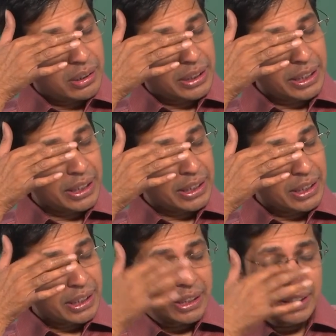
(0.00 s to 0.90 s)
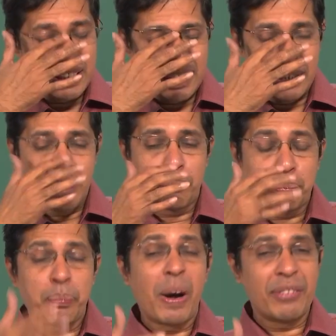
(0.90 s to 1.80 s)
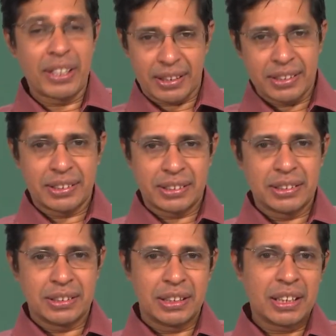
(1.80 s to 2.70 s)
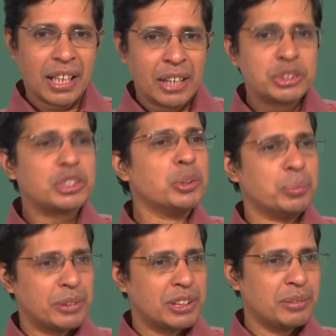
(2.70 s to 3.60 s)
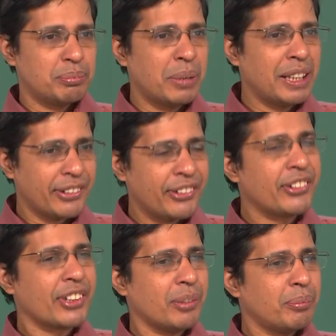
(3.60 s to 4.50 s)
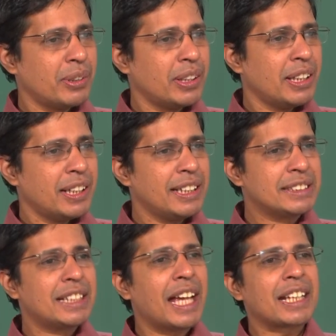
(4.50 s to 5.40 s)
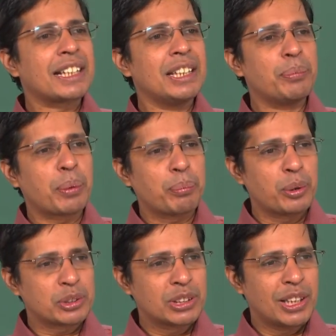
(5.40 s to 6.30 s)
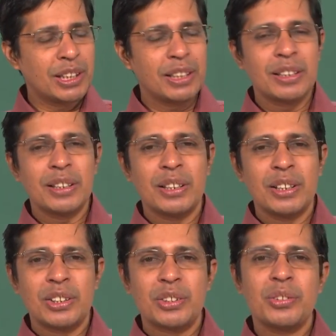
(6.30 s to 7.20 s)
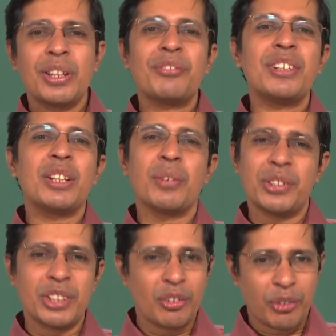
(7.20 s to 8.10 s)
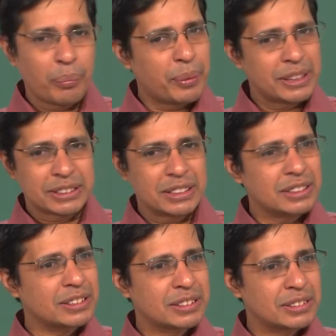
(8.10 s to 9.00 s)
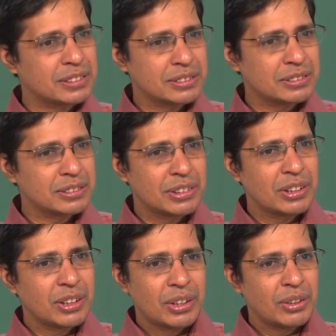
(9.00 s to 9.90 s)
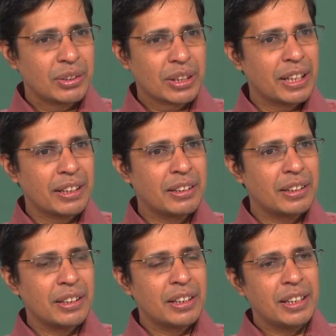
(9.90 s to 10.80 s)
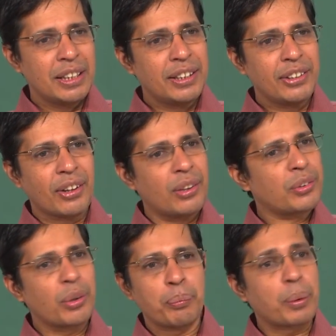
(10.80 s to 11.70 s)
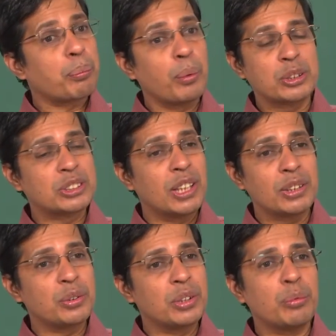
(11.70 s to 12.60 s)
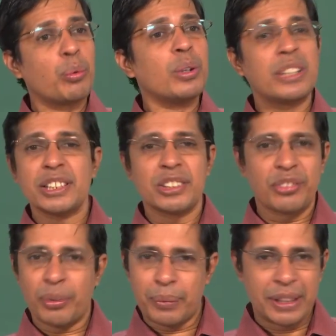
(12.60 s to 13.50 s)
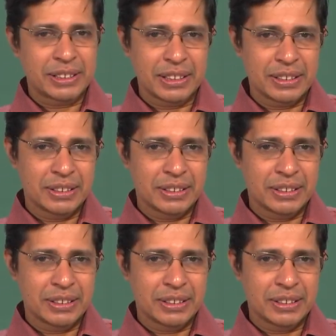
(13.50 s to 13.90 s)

the power consumed by a system is directly proportional to the frequency of operation. Okay? It is also proportional to the voltage of operation.